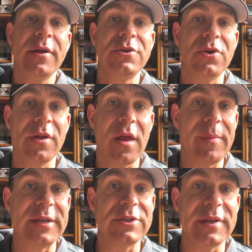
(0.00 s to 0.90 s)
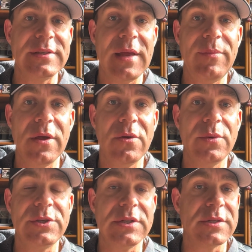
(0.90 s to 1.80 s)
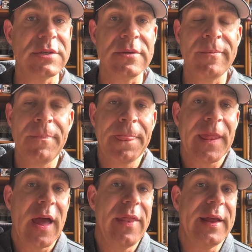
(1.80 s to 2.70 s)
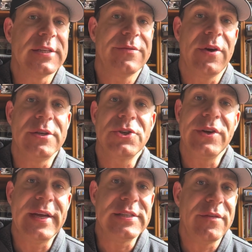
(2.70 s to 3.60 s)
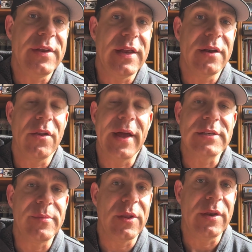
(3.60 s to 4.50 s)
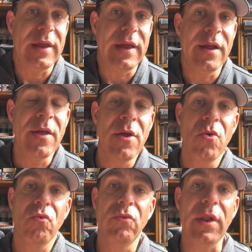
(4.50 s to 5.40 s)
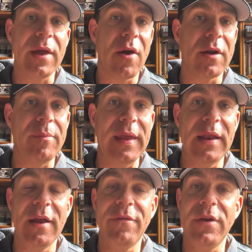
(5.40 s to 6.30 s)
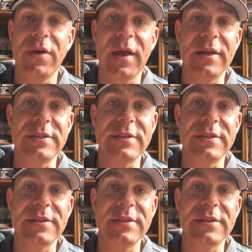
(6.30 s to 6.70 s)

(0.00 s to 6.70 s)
during their major league debut, which is, I think, as far as creativity and collectability, really hard to beat. If you get a